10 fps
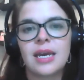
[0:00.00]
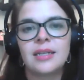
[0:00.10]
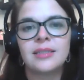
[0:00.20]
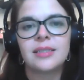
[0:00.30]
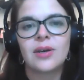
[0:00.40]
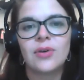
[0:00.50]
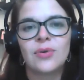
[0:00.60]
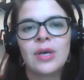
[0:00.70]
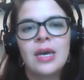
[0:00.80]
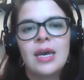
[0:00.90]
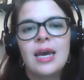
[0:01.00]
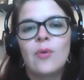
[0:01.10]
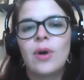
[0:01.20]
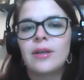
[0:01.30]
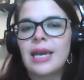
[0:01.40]
And so
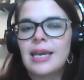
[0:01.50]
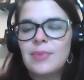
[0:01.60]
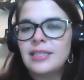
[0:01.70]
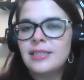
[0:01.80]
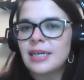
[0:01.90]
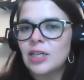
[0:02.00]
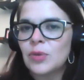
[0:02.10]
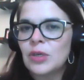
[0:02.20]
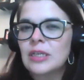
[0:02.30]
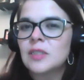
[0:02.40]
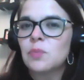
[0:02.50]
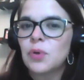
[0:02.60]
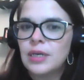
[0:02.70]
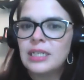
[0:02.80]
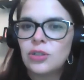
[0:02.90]
while AP Stylebook is
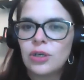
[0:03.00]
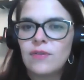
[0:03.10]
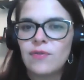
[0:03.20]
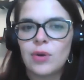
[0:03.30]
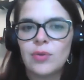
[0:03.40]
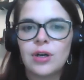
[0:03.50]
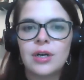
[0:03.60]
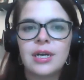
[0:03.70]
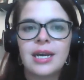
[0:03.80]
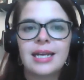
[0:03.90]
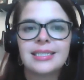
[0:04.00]
pretty straightforward,